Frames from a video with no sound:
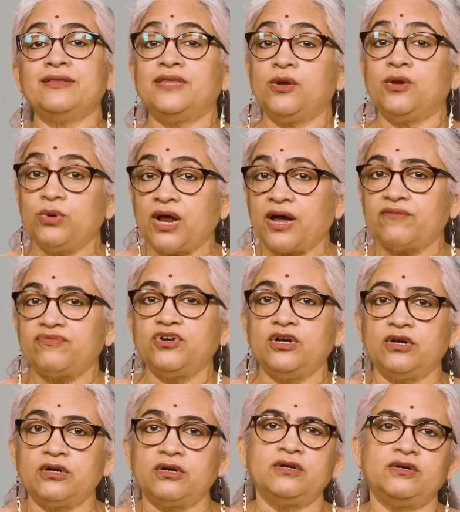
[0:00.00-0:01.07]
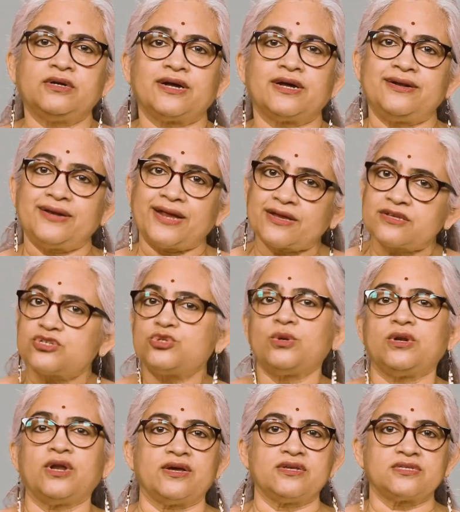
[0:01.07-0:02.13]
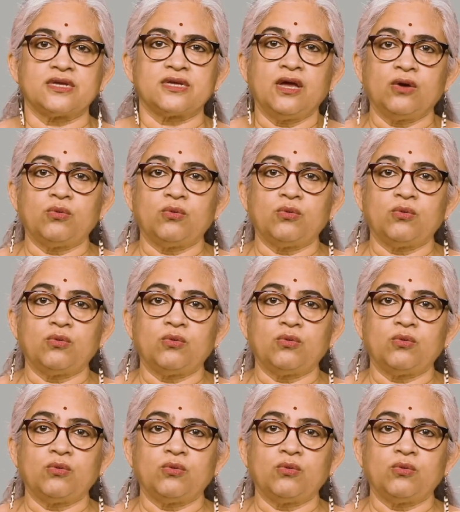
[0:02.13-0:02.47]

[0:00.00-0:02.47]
they would have to learn to contextualize